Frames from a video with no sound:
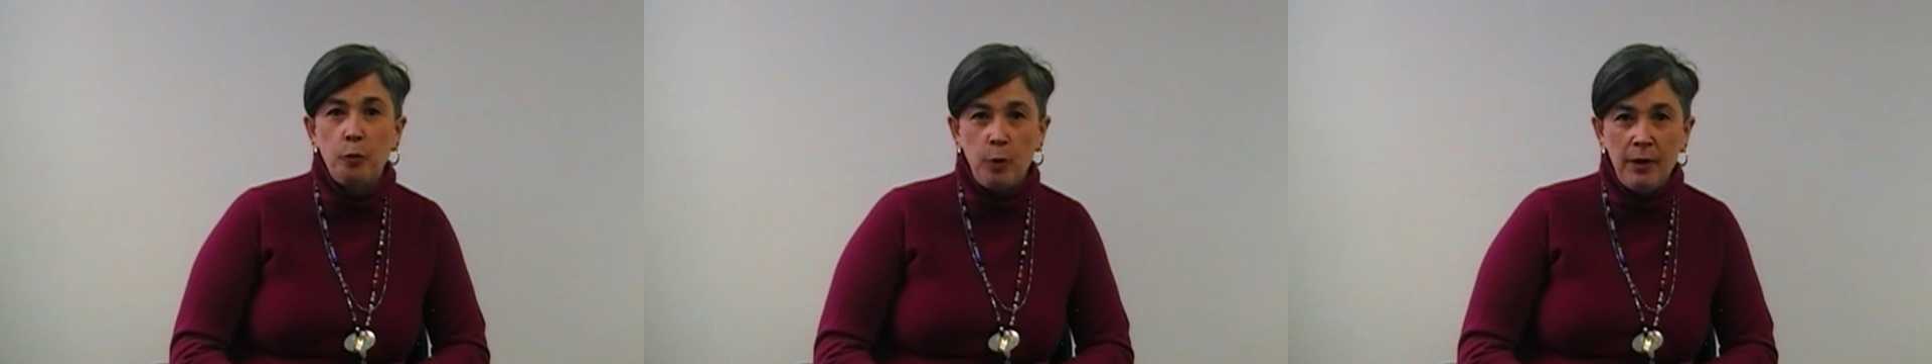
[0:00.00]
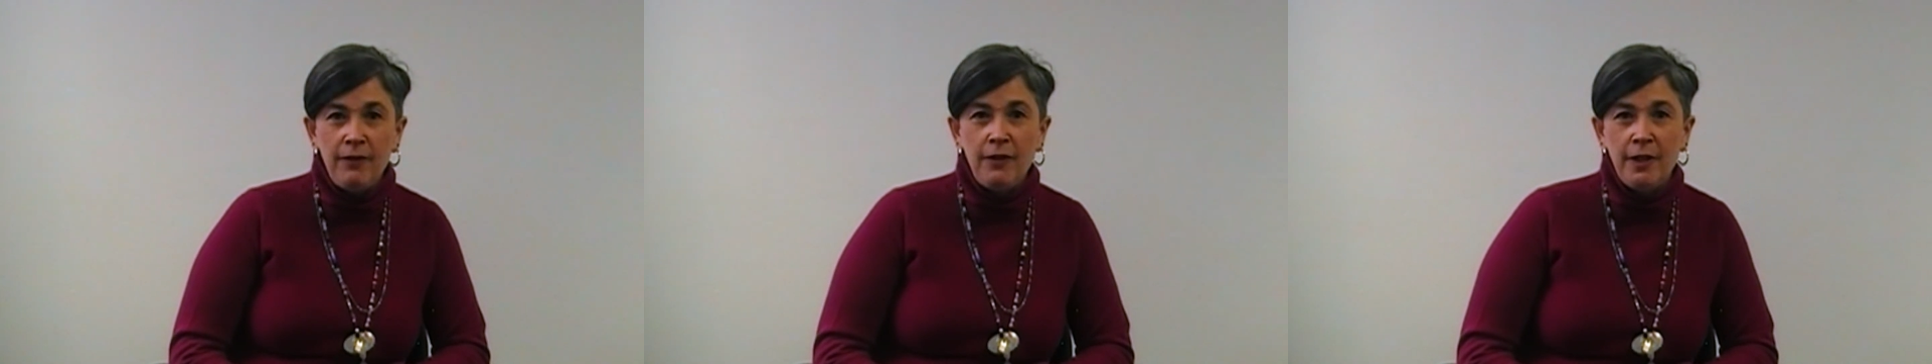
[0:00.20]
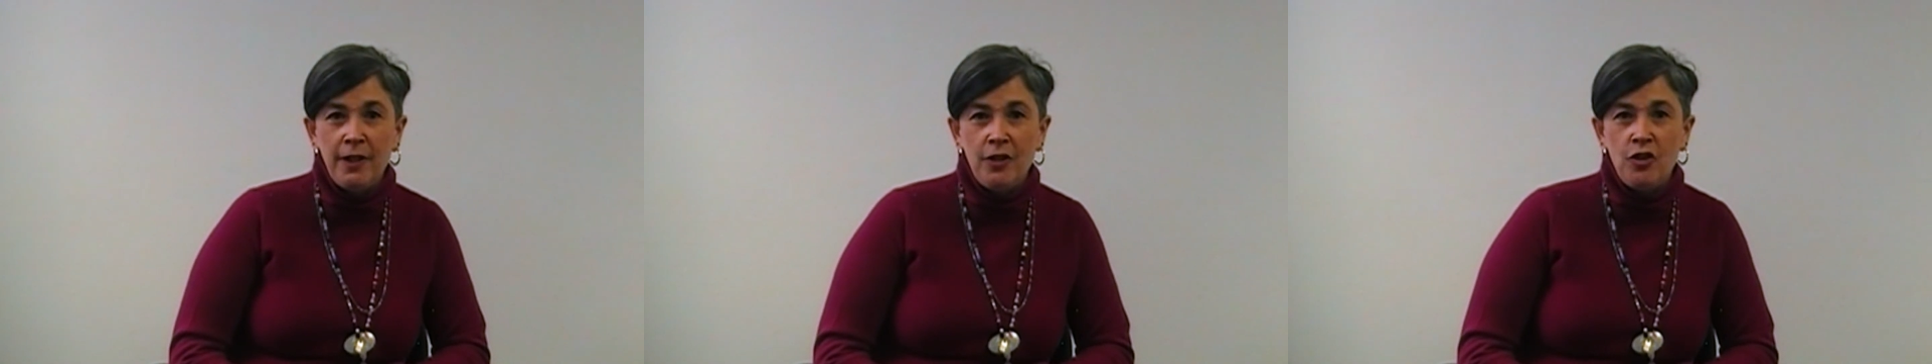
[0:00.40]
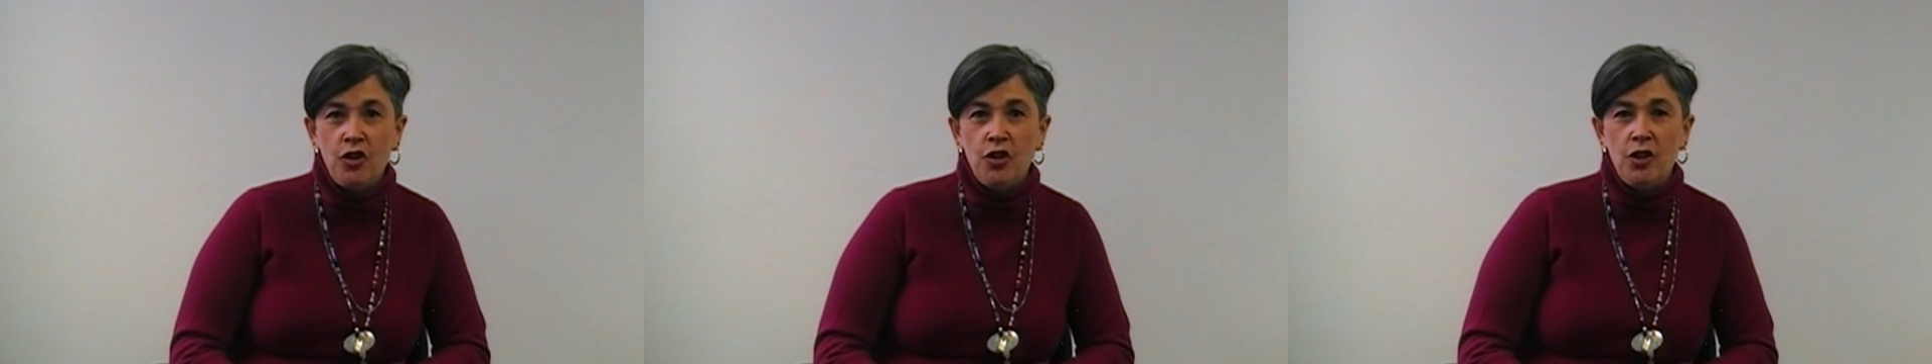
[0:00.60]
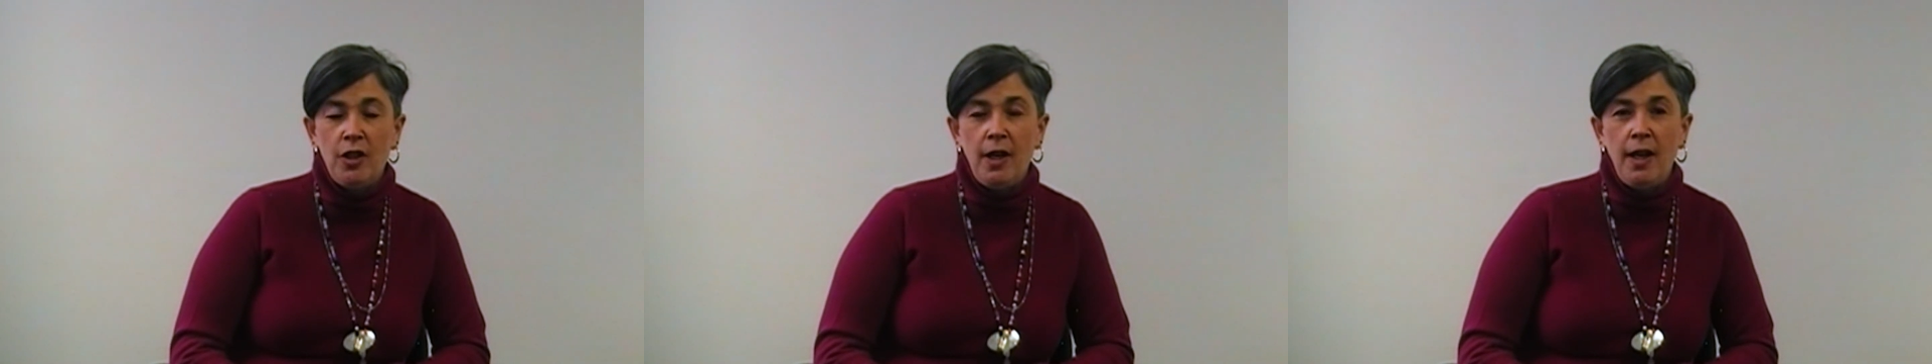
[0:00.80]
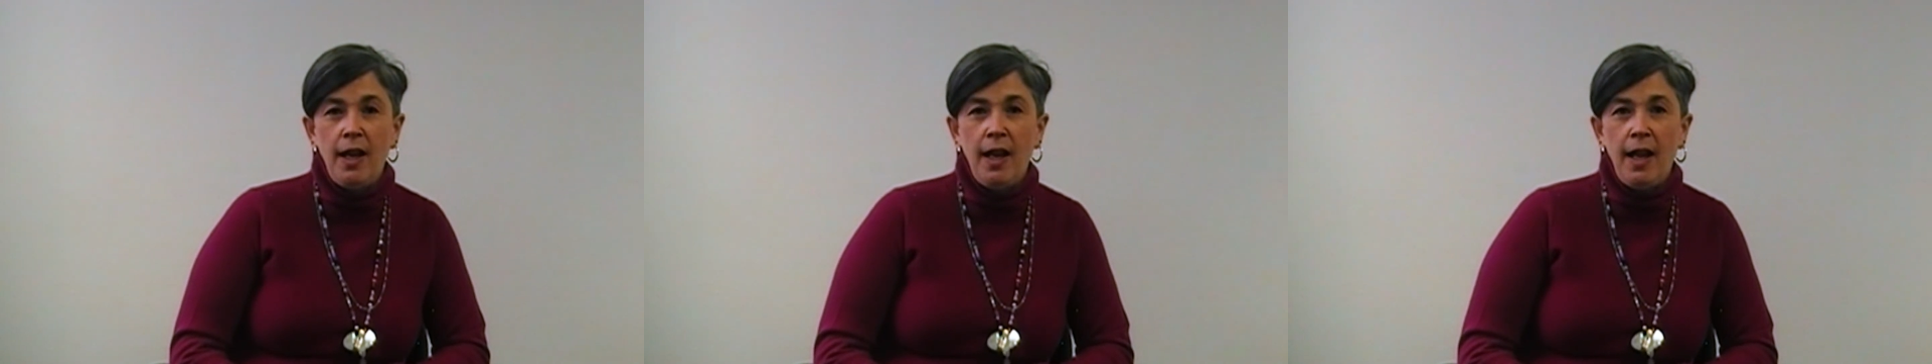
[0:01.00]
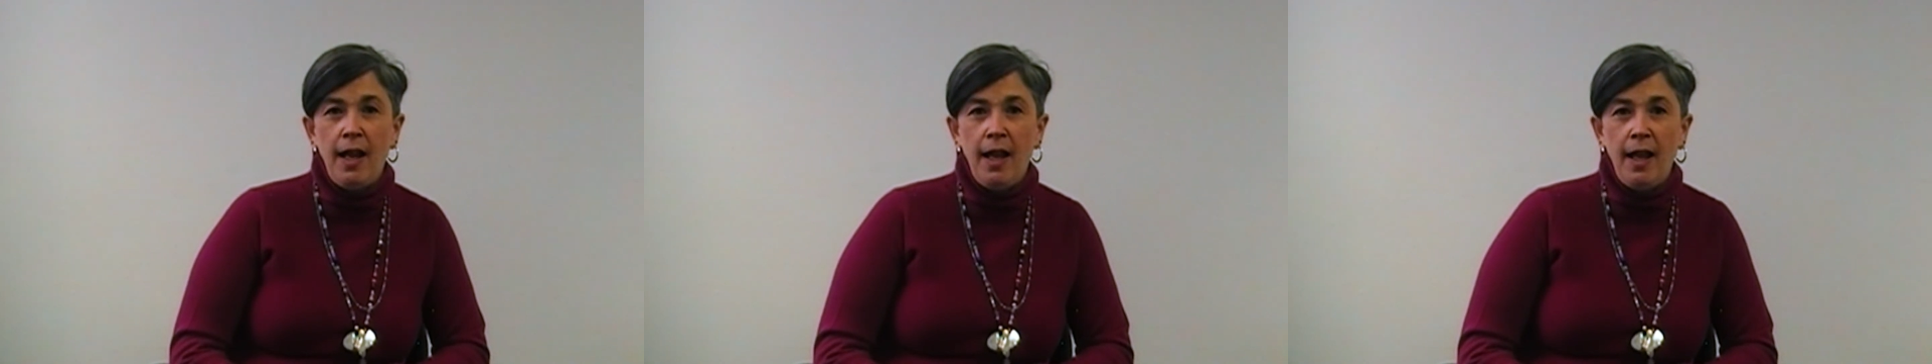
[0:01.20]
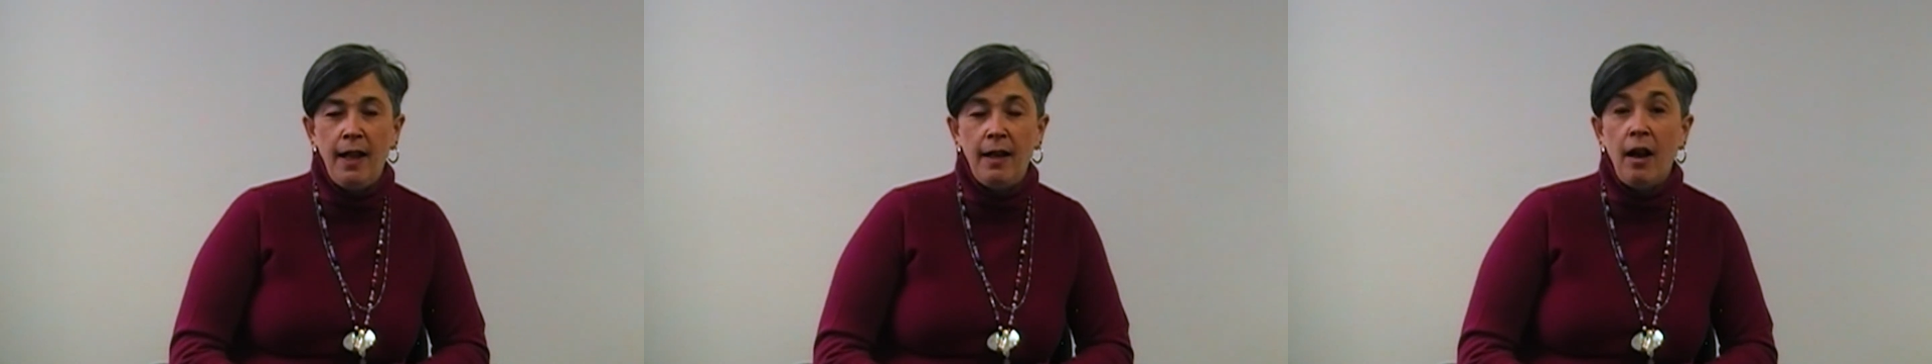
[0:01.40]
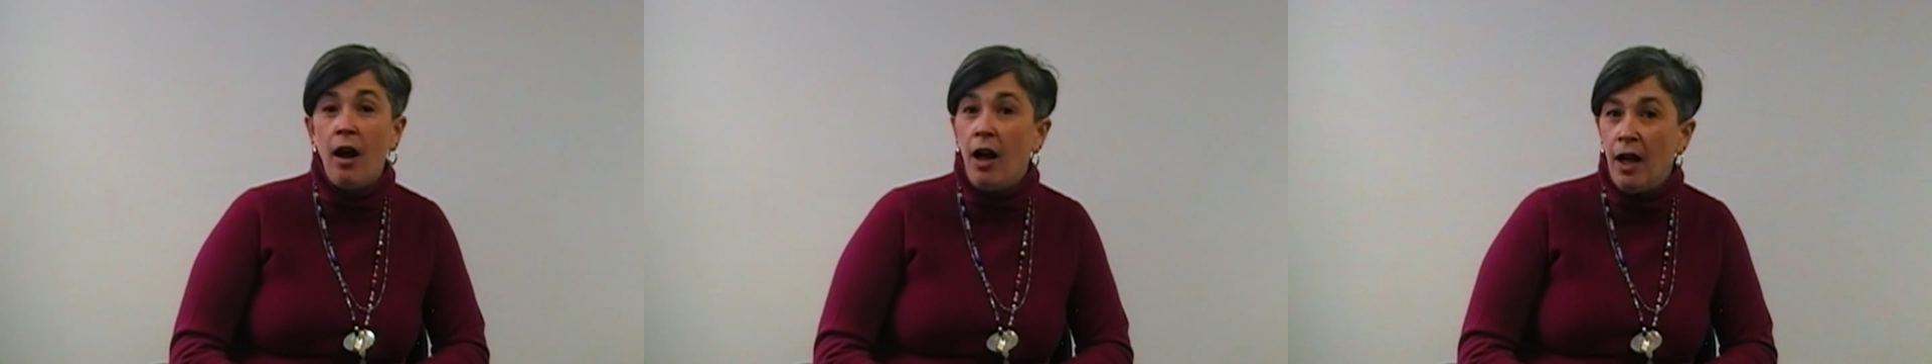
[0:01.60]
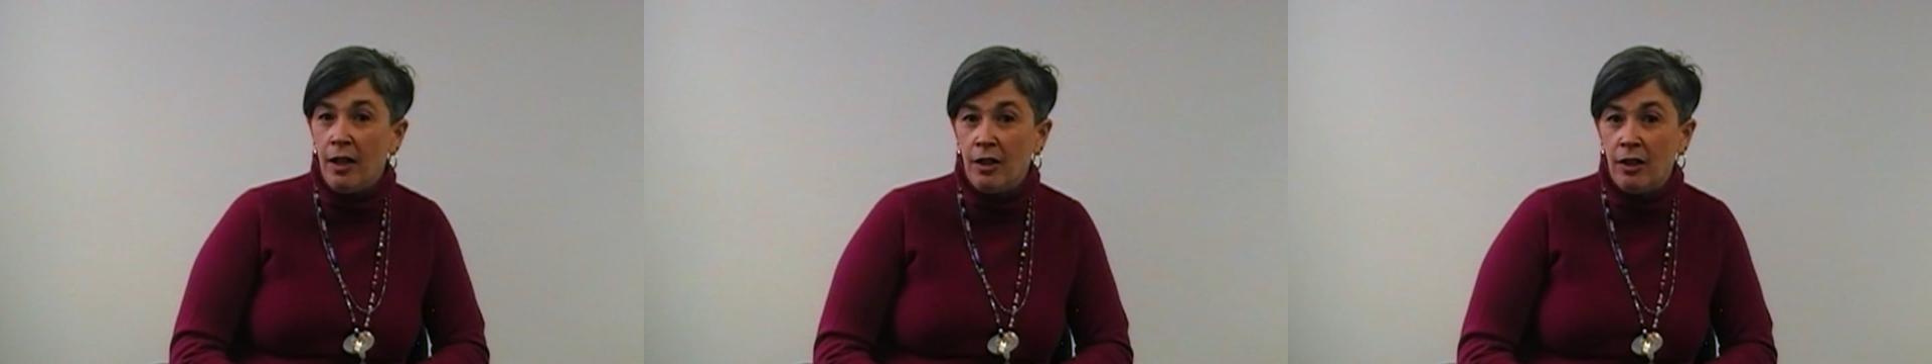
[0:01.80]
privilege and
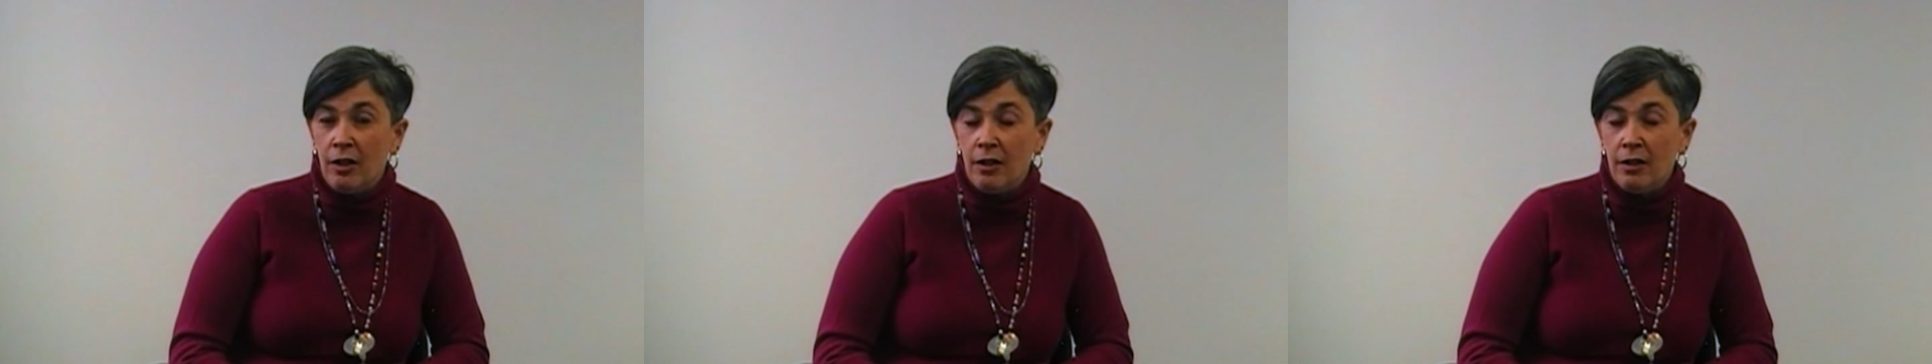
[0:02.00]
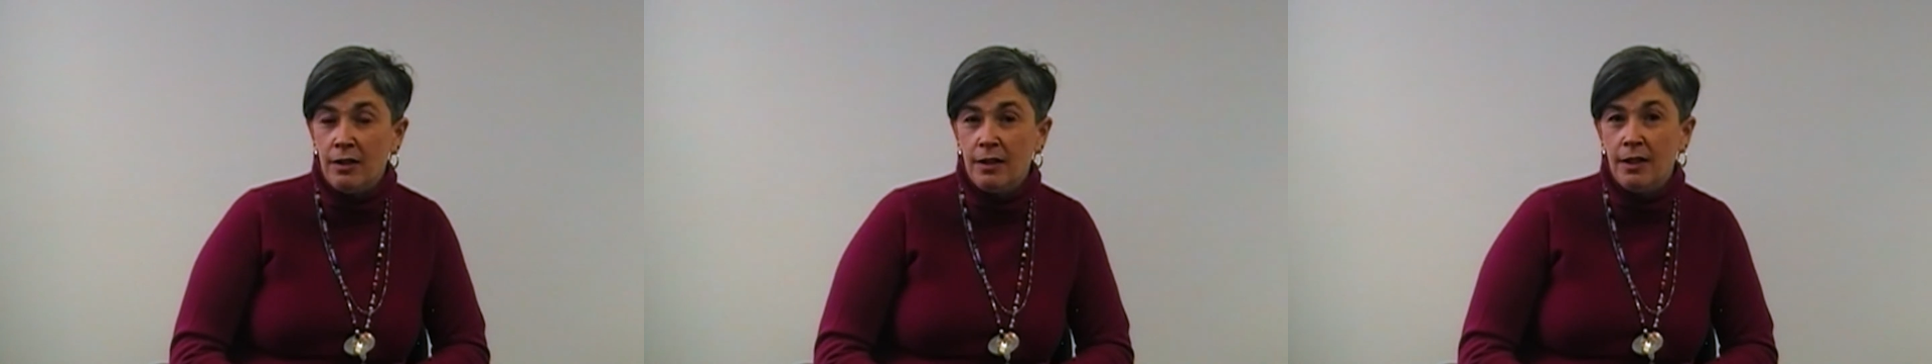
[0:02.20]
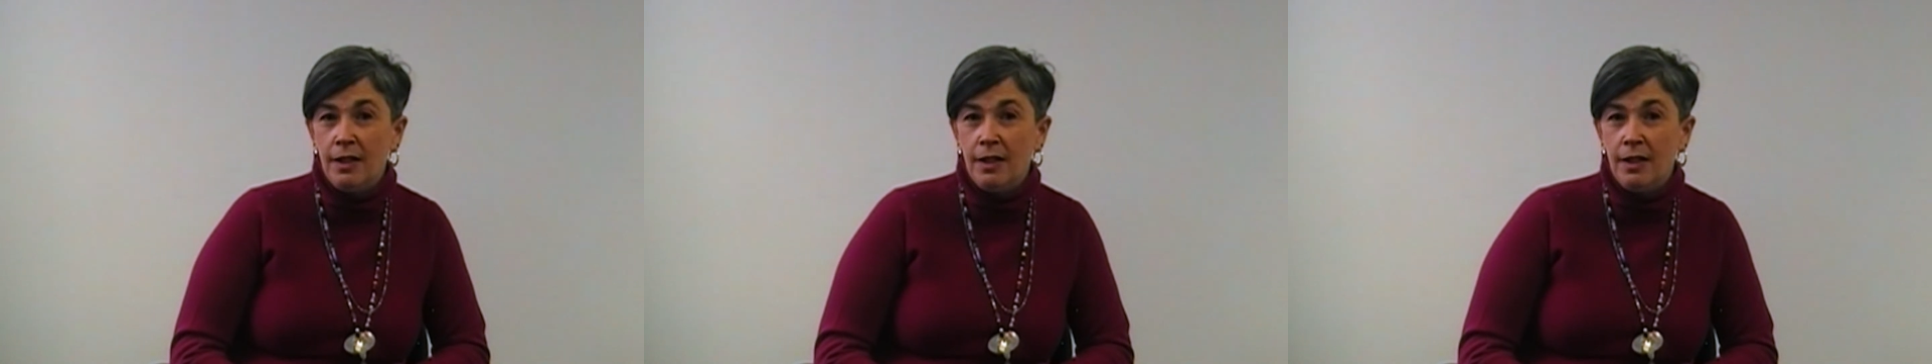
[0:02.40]
honor,